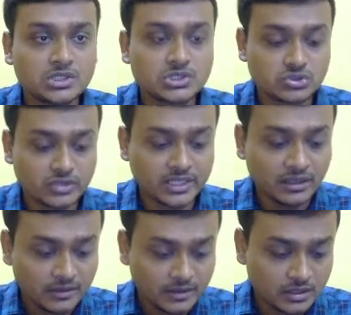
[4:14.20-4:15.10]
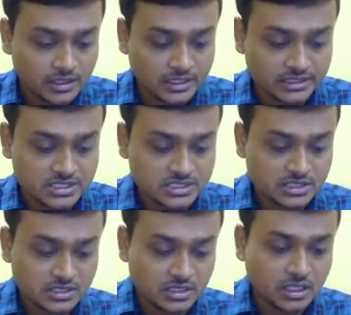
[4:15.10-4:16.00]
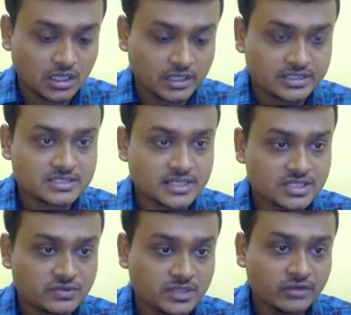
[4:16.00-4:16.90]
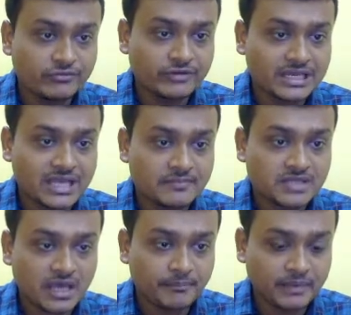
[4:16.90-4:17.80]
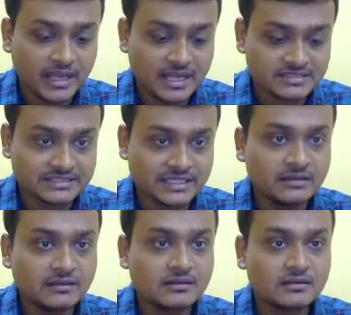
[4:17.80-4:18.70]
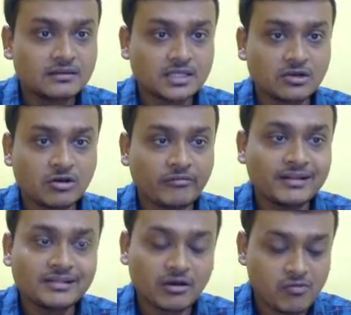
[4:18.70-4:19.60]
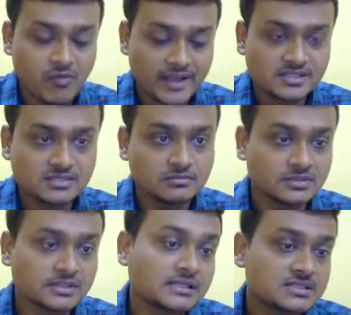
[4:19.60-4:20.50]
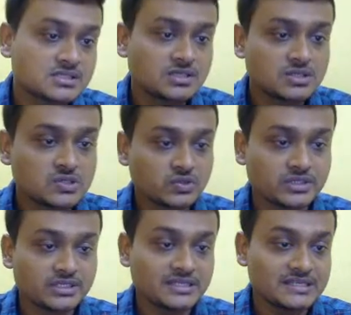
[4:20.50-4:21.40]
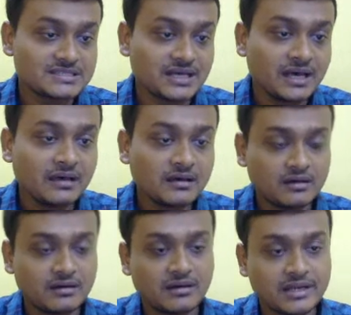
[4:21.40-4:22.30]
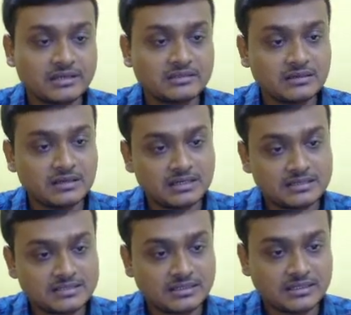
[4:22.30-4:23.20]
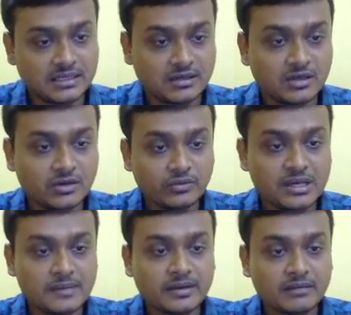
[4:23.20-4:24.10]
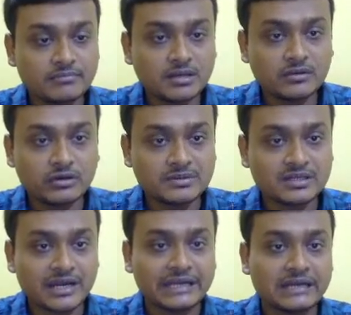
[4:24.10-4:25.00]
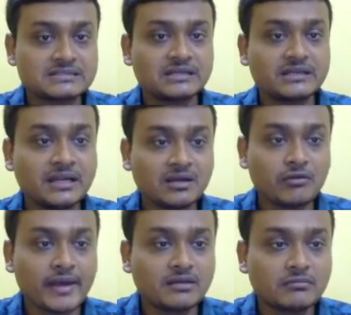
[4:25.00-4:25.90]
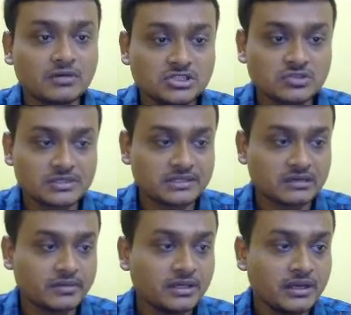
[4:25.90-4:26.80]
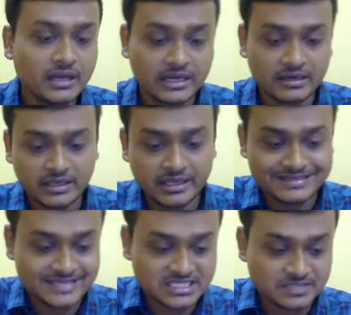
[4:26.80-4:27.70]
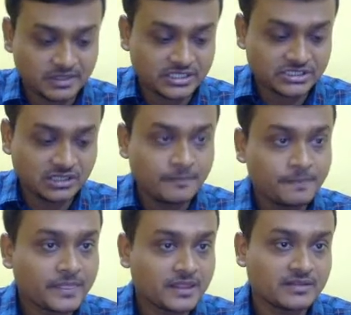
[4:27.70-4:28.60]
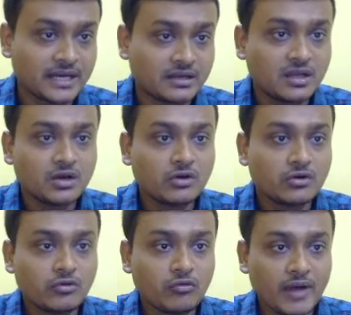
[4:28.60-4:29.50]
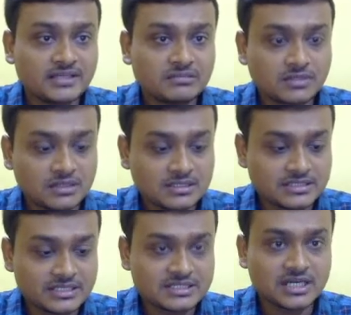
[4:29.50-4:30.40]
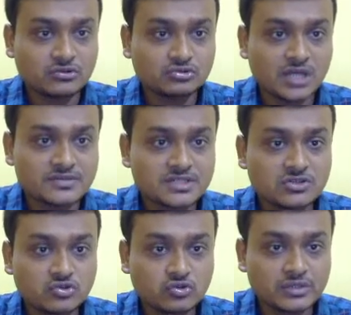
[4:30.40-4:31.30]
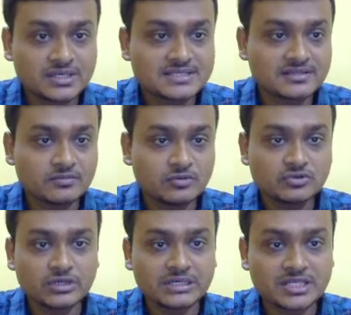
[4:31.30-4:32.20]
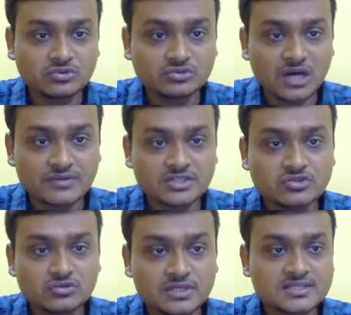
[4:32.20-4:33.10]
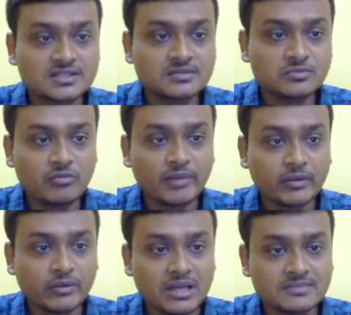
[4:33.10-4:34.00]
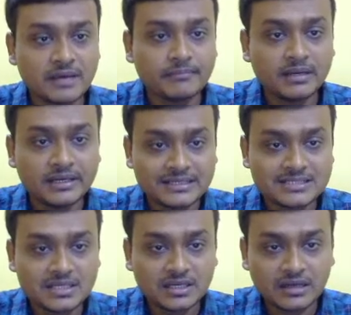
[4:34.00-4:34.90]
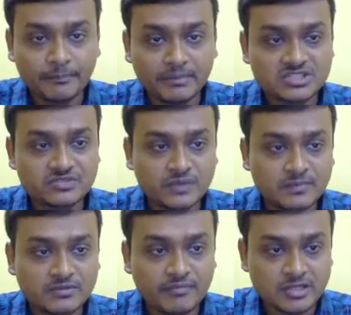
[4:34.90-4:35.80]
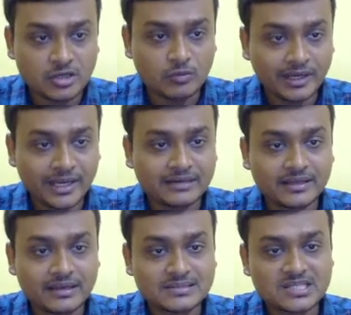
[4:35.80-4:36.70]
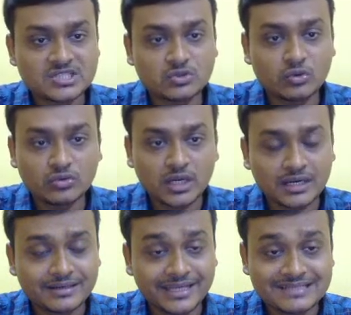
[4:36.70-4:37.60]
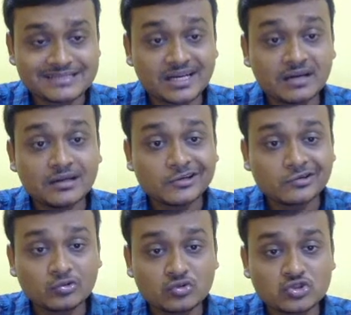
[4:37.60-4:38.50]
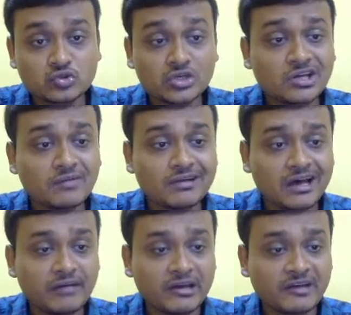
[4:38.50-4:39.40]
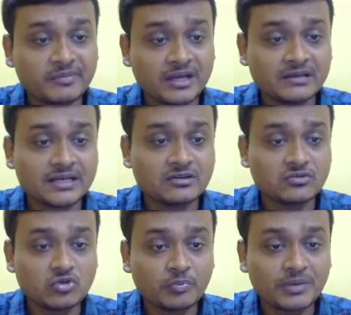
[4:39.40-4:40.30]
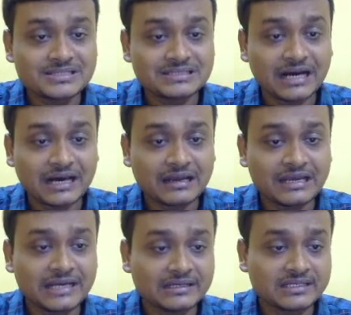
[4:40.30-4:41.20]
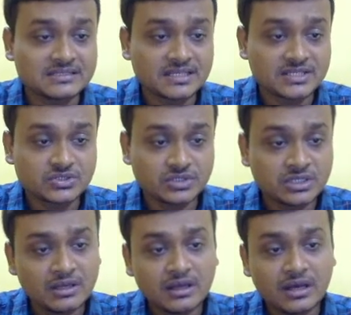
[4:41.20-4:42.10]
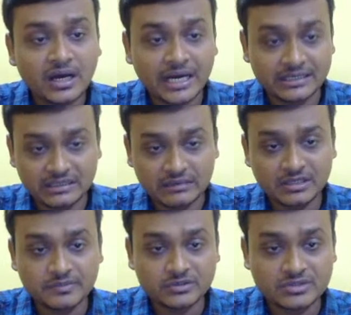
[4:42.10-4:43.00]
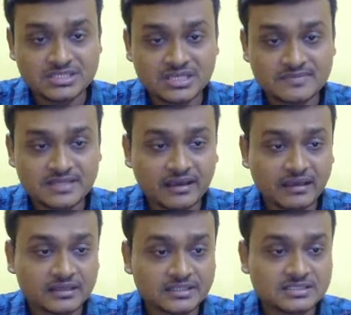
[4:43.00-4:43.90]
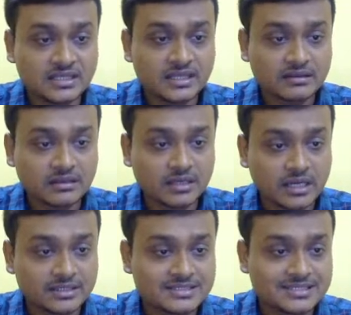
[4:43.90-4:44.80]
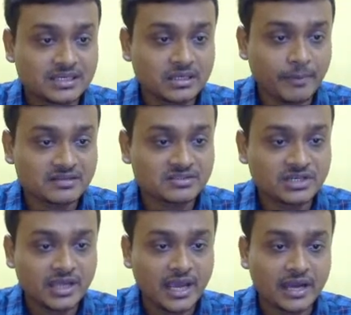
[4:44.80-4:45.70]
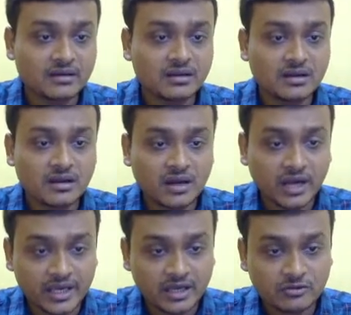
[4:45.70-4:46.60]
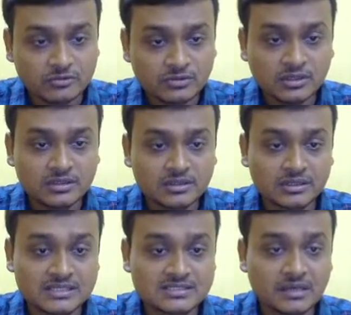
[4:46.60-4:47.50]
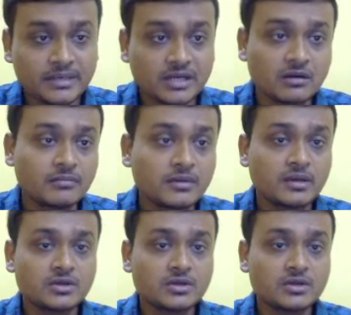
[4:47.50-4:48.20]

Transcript: So here it is actually William Temple has written the novel The White Mughals. So D is the right answer here. William Temple will be the right answer here. The White Mughals was written by, and here is the explanation that White Mughals is a 2002 history book. So it is a 2002 history book by William Temple. It is Temple's fifth major work and tells the true story of love affair that took place in early 19th century Hyderabad between James Achilles, that is Kirkpatrick, and Khair-un-Nisa Begum.